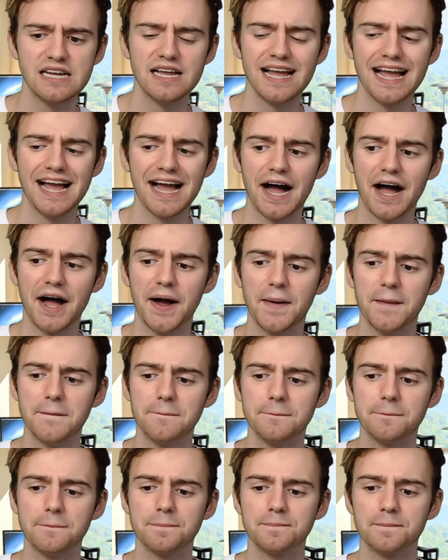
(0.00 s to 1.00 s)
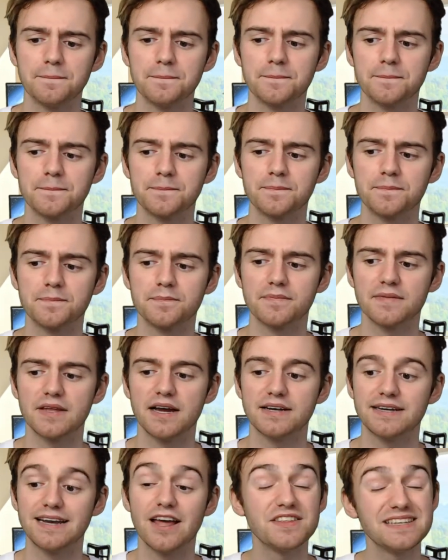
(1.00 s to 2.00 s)
Now
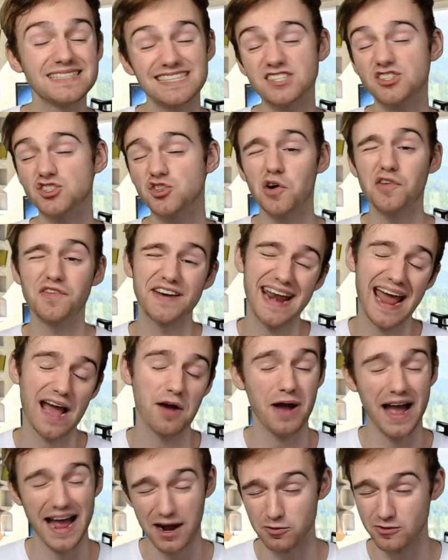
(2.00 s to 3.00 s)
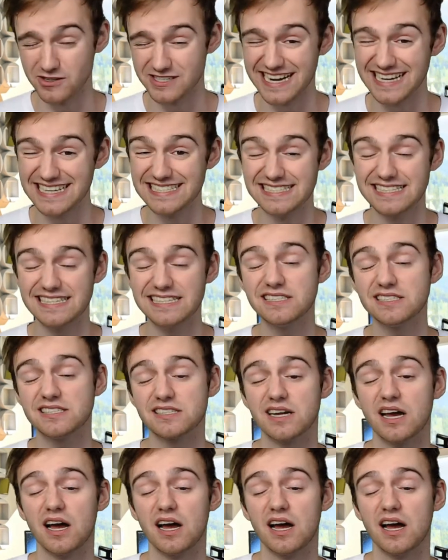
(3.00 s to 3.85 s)
this is sort of a now outdated